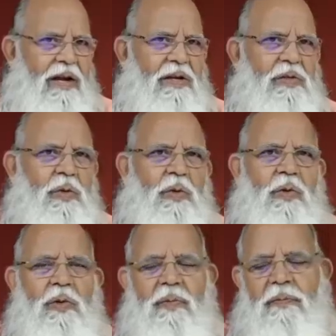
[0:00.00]

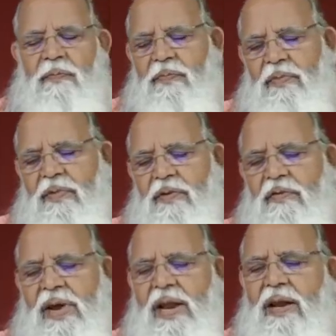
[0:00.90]
So
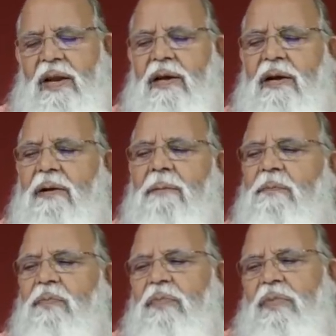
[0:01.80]
when uh,
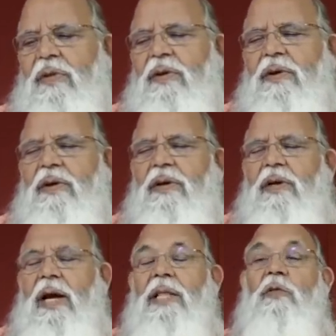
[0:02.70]

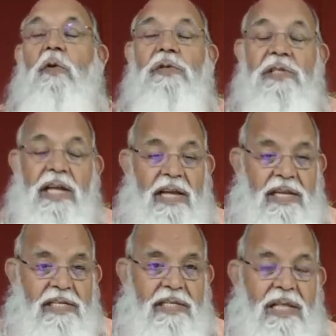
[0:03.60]
and those
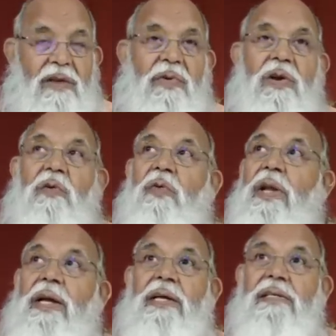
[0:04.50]
days there were no
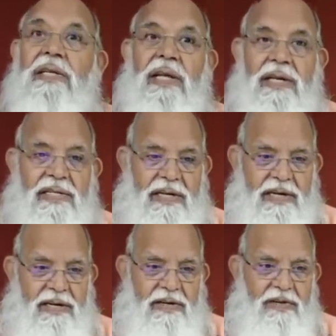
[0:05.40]
electricity etc.
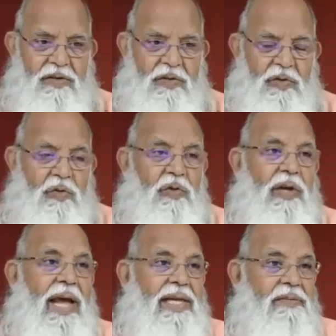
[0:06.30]
So the
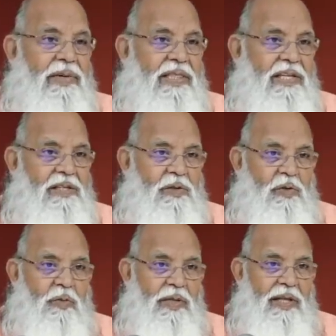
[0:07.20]
gas bhattis
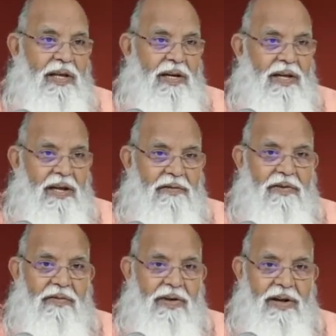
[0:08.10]
used to be there
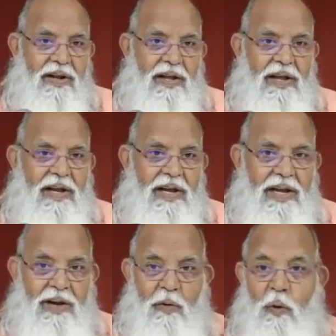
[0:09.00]
everywhere
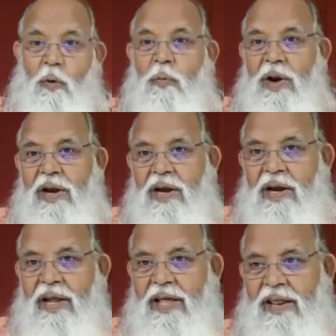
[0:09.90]
in an
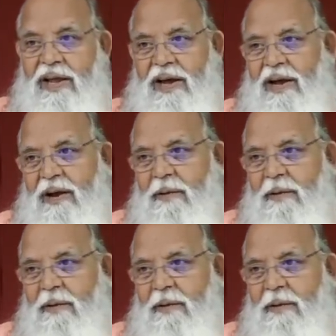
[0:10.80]
open area